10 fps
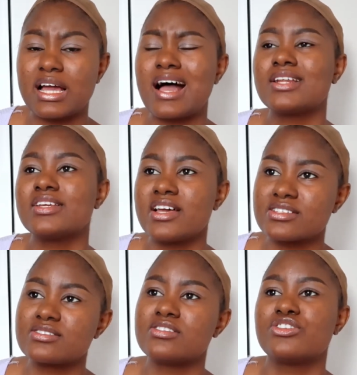And
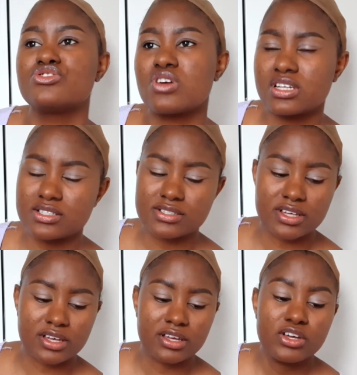yes, they usually
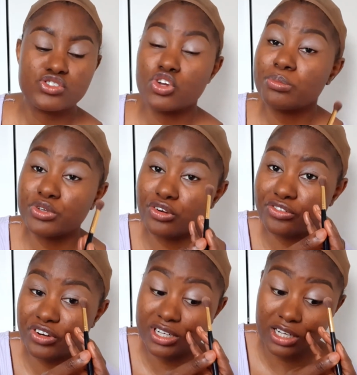say, show me your
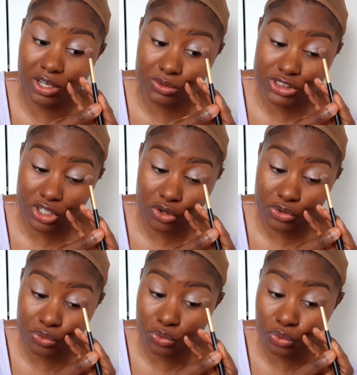friend and I'll tell
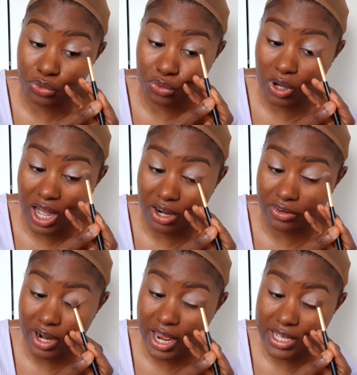you who you
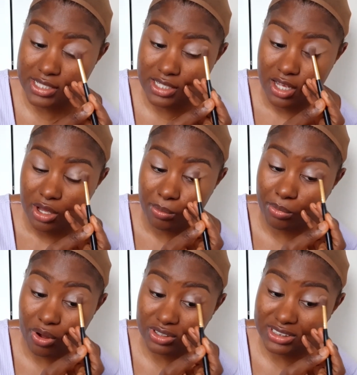are, right?
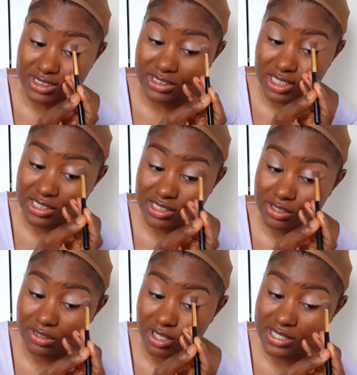But it
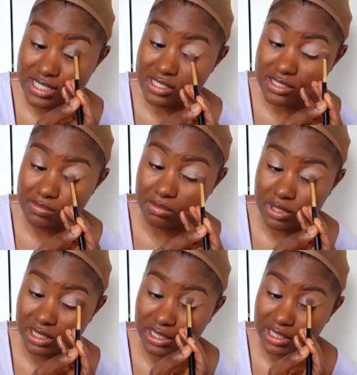still doesn't
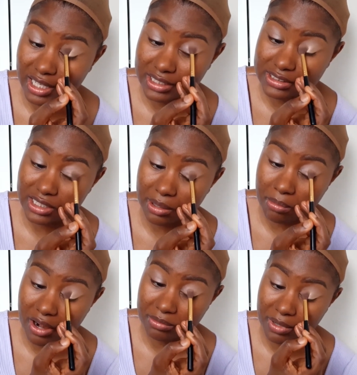mean that a
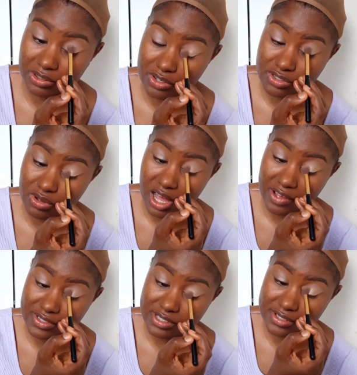married man does not
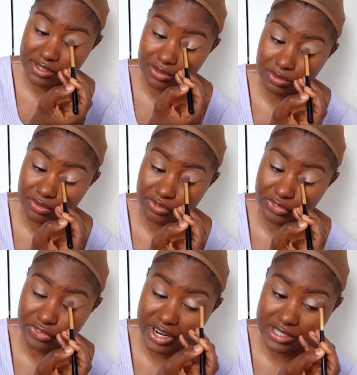have single
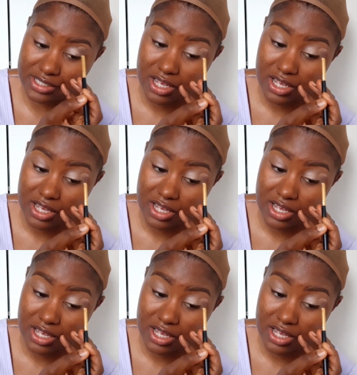friends.